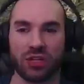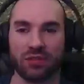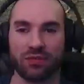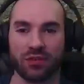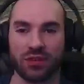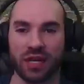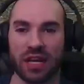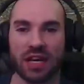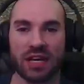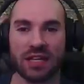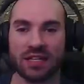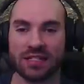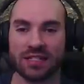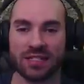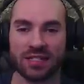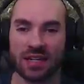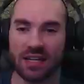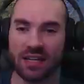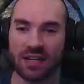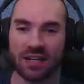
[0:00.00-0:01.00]
for
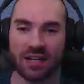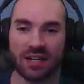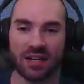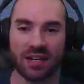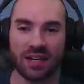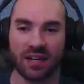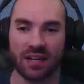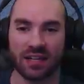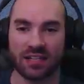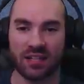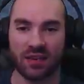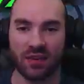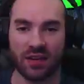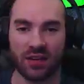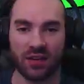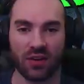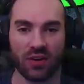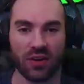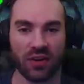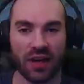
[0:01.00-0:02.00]
days, and that's how I
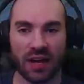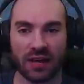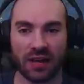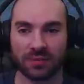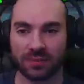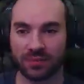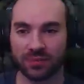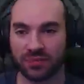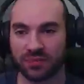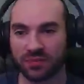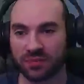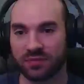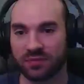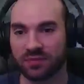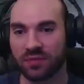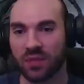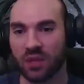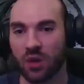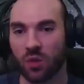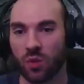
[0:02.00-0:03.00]
get all that.
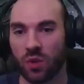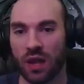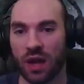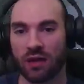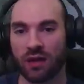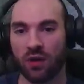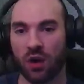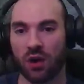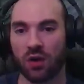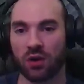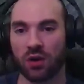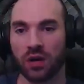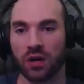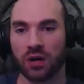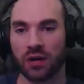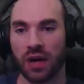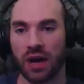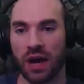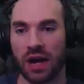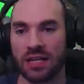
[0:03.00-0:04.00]
We have our
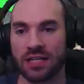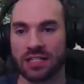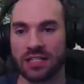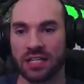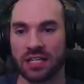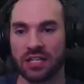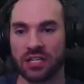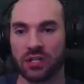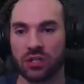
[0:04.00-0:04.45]
uh, AC